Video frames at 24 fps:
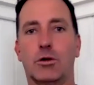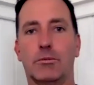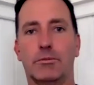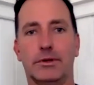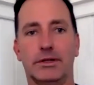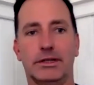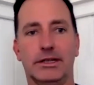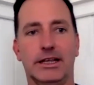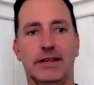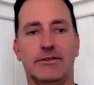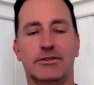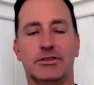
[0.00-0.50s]

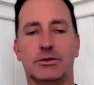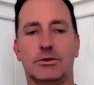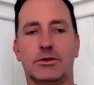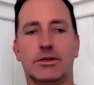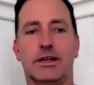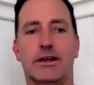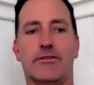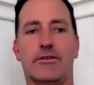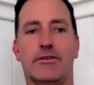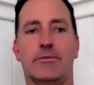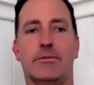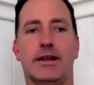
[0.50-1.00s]
beliefs or
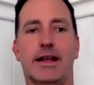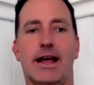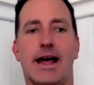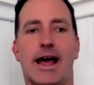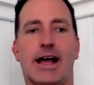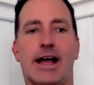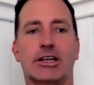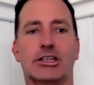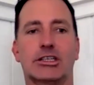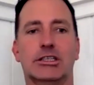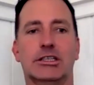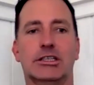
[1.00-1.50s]
whatever, but
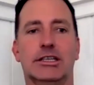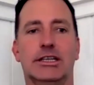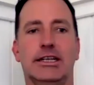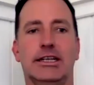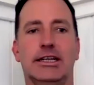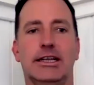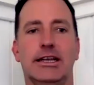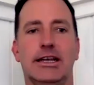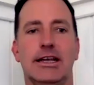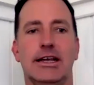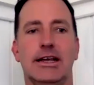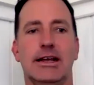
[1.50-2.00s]
actually